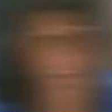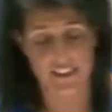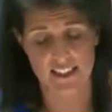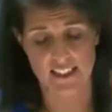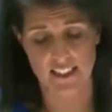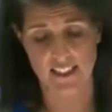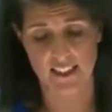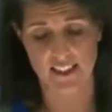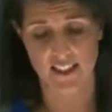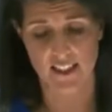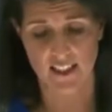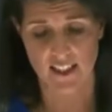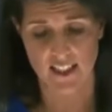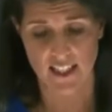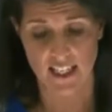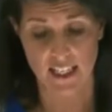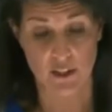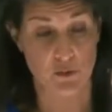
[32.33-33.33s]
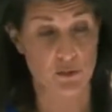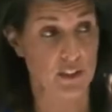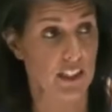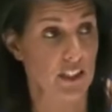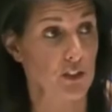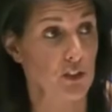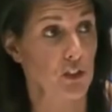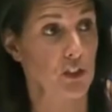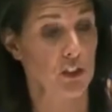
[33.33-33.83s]
U N Ambassador
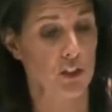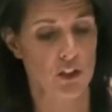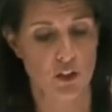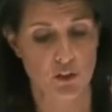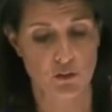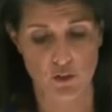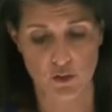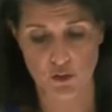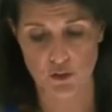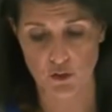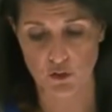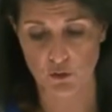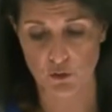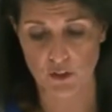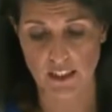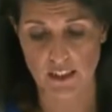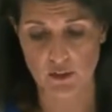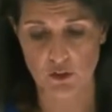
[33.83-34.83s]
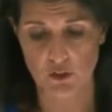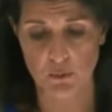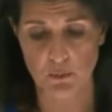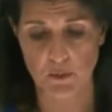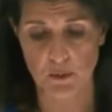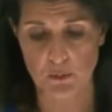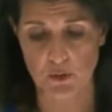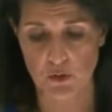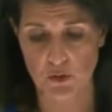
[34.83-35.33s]
Nikki Haley acknowledging
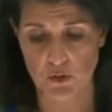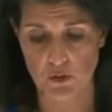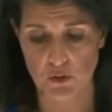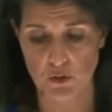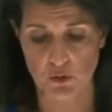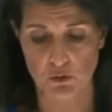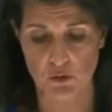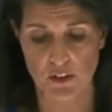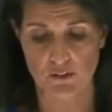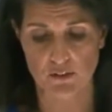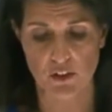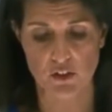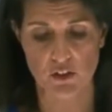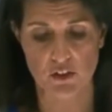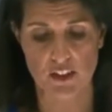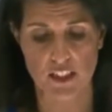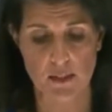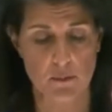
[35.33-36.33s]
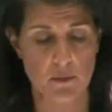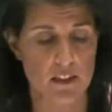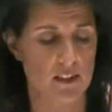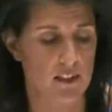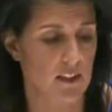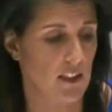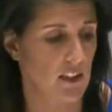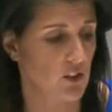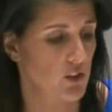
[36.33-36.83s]
U N sanctions may not